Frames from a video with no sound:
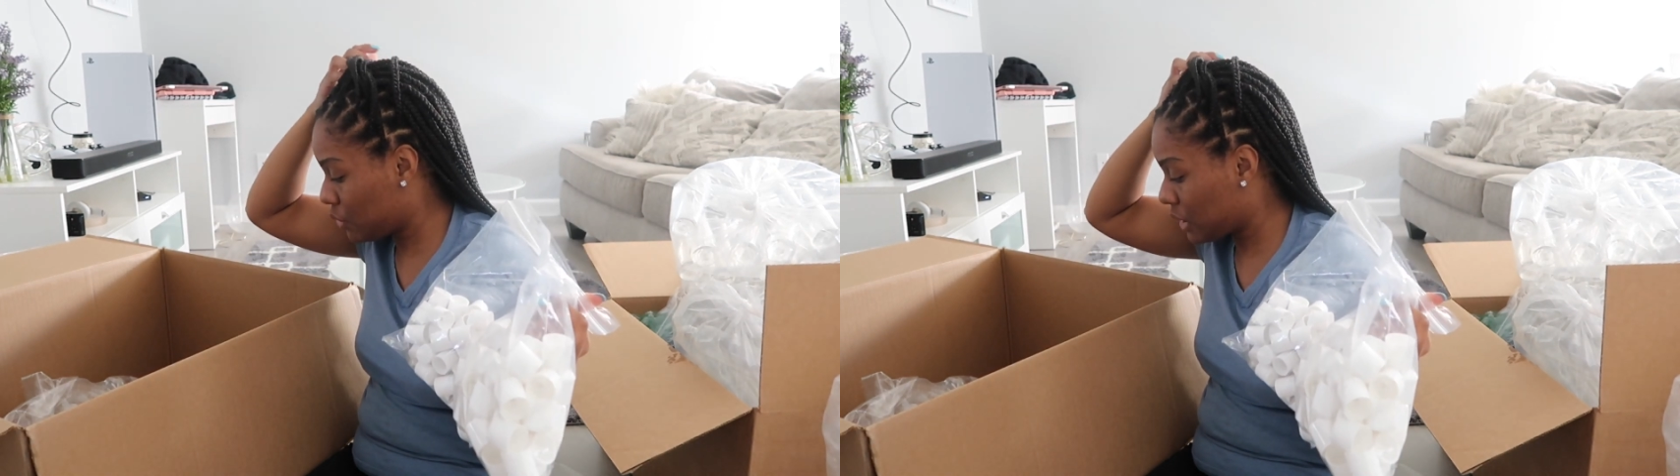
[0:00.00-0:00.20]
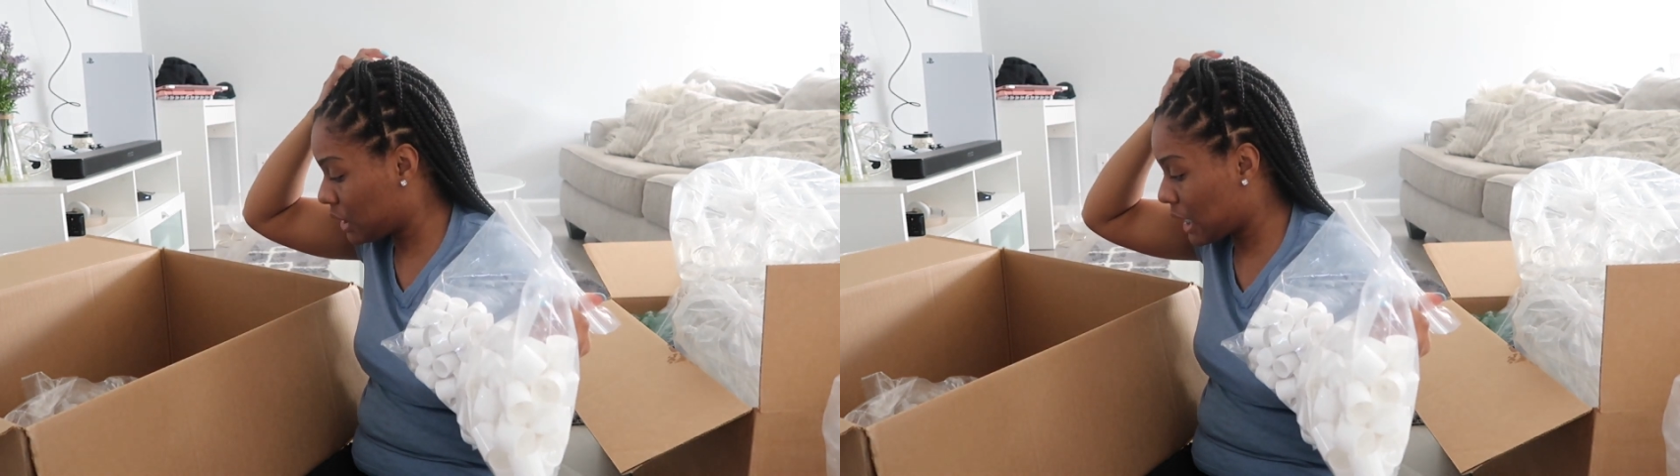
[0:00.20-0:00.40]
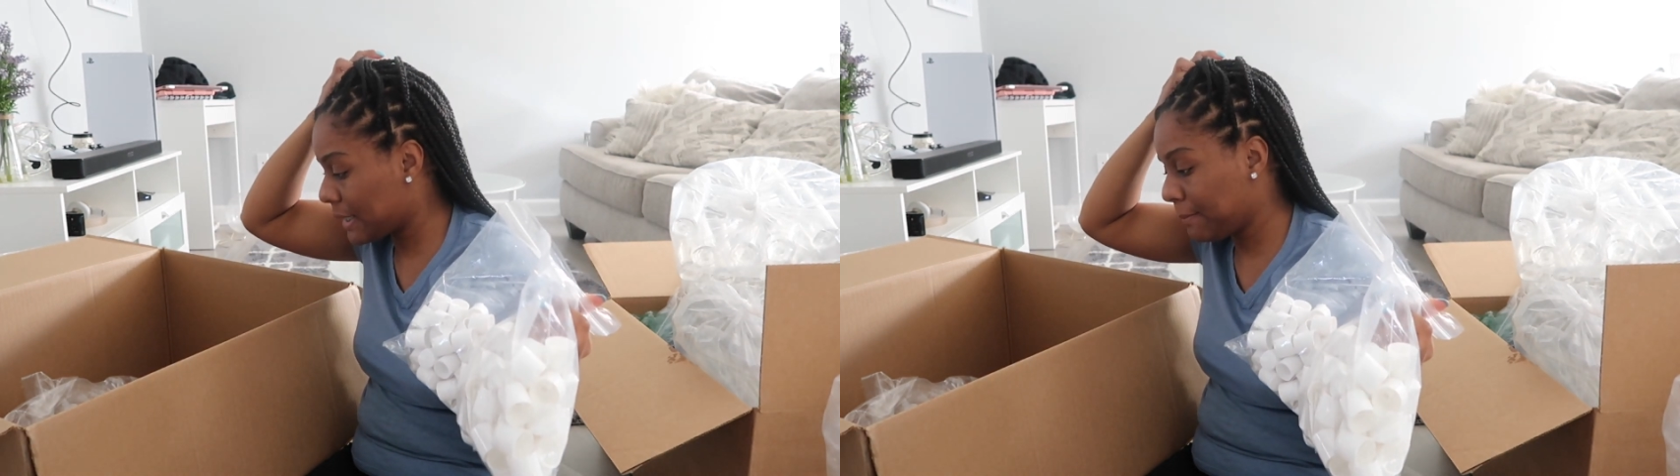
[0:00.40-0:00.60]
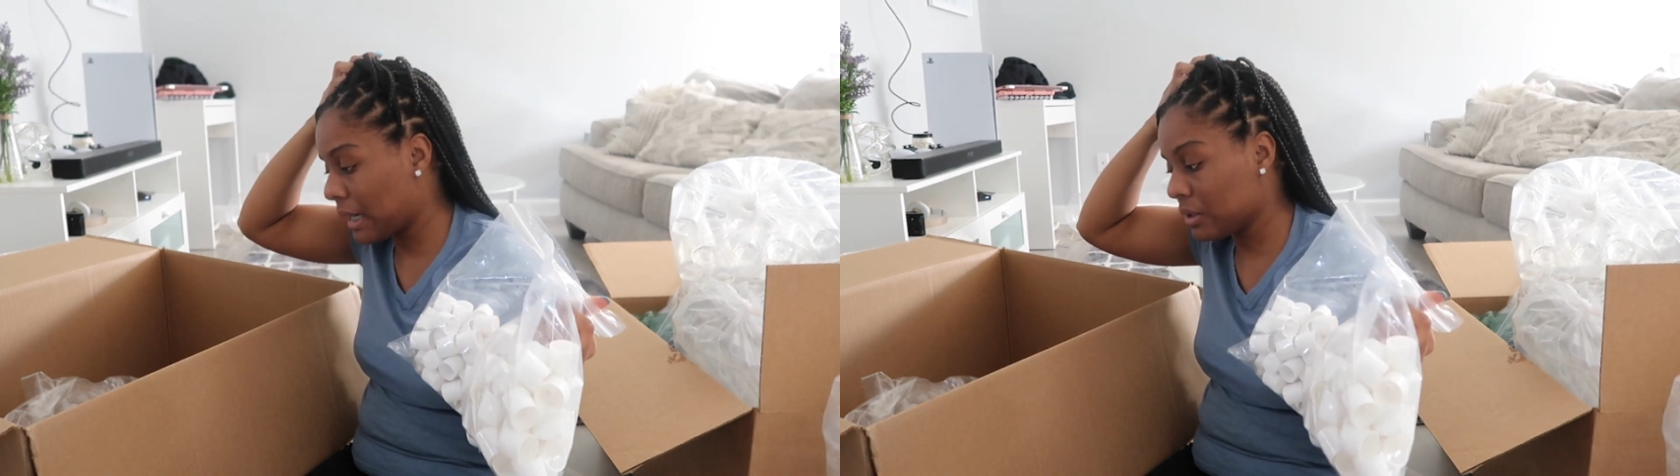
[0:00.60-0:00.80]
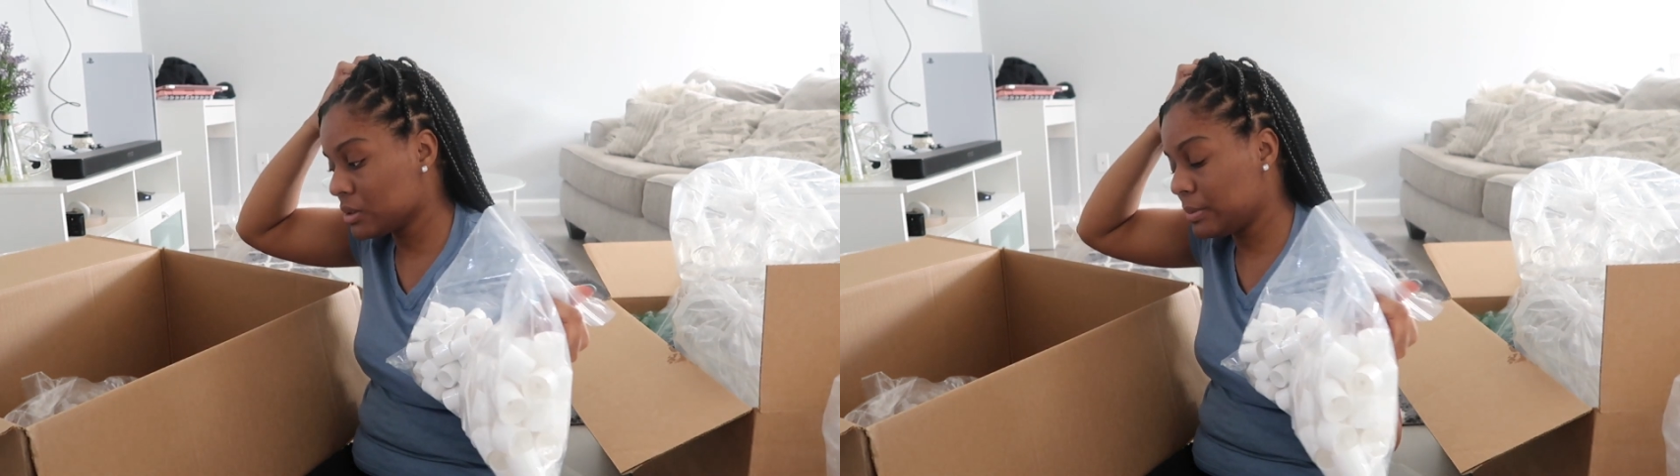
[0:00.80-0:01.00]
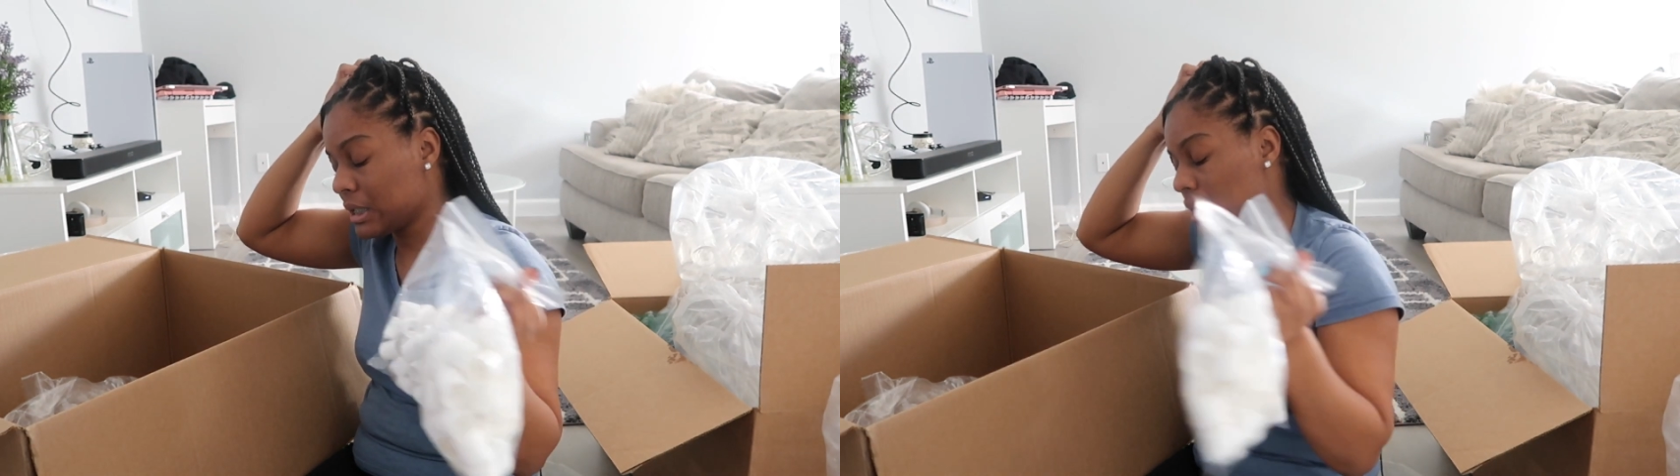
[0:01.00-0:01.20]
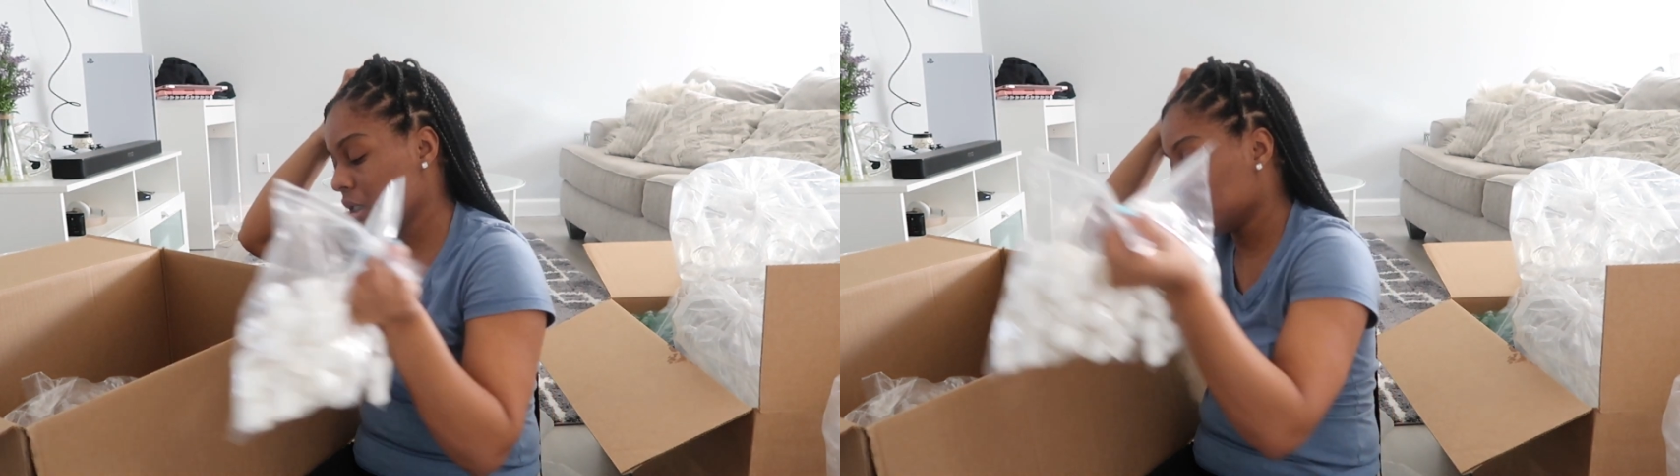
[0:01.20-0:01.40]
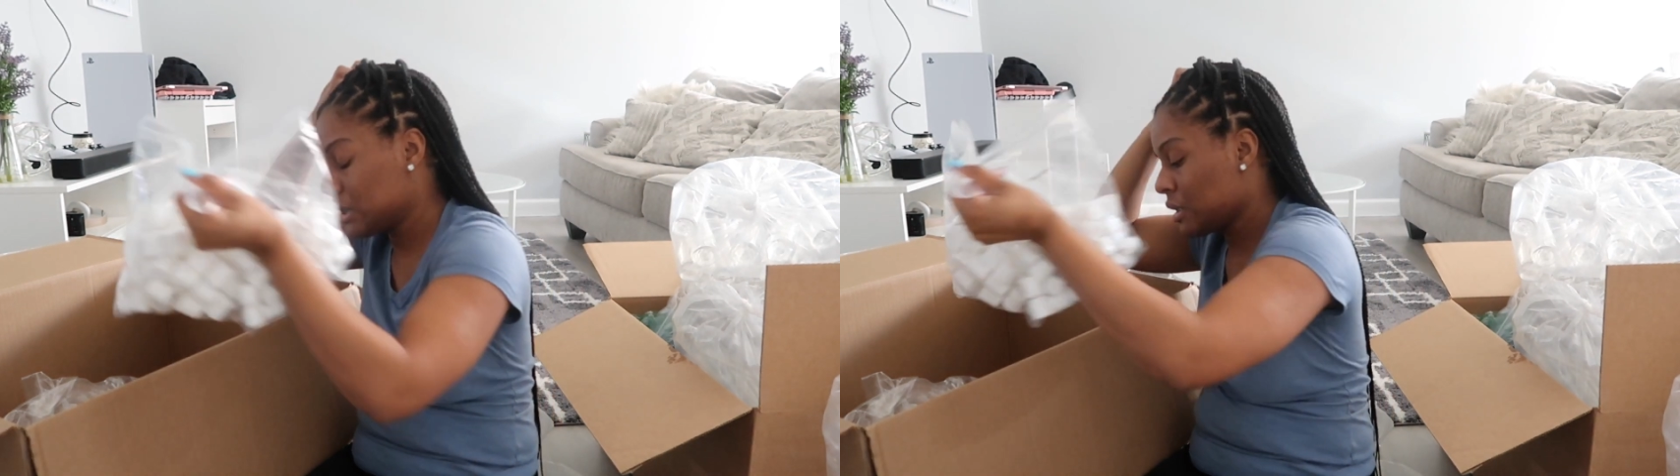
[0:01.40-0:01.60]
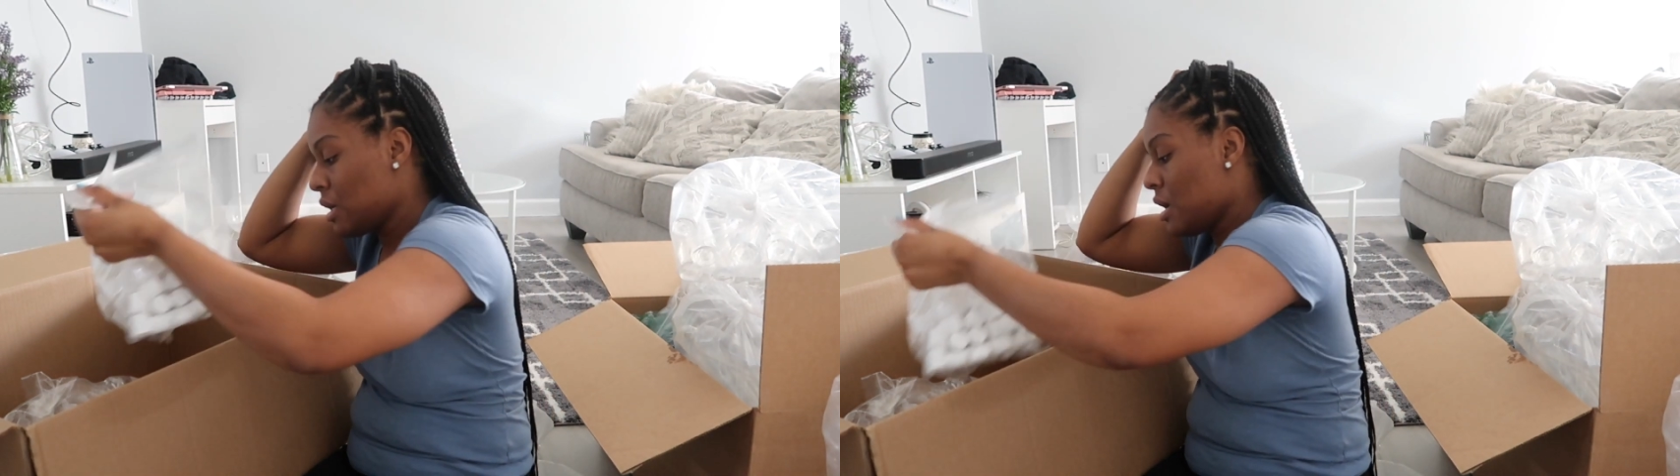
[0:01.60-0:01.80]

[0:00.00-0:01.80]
order a lot of bottles because